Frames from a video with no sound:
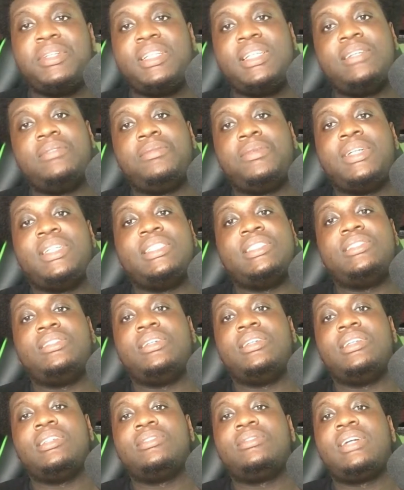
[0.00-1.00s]
believe what he's
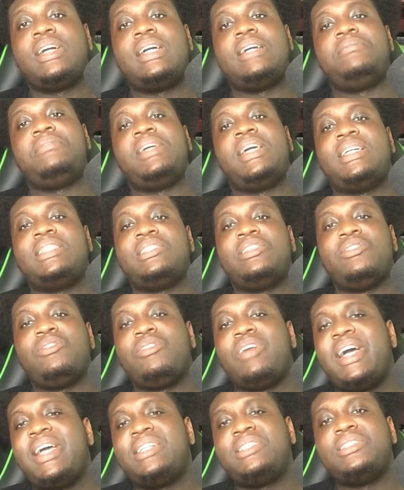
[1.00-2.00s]
doing is right, if he has the
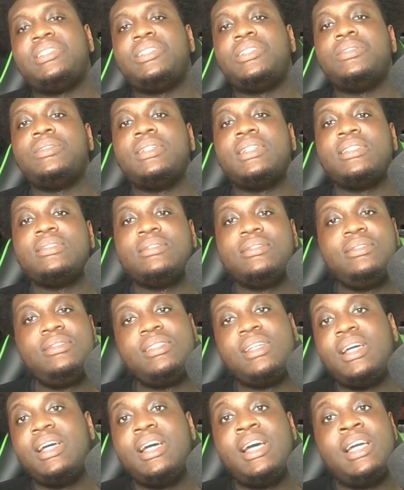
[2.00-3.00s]
right to do it,
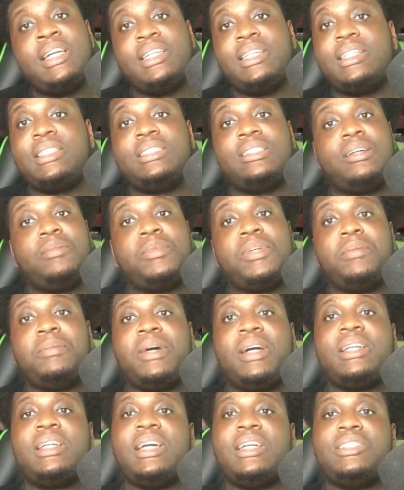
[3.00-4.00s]
you can tell me
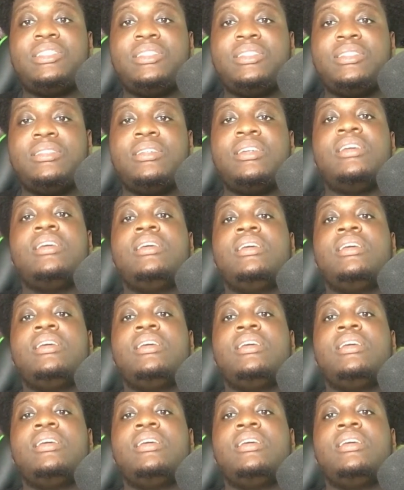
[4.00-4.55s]
about that too.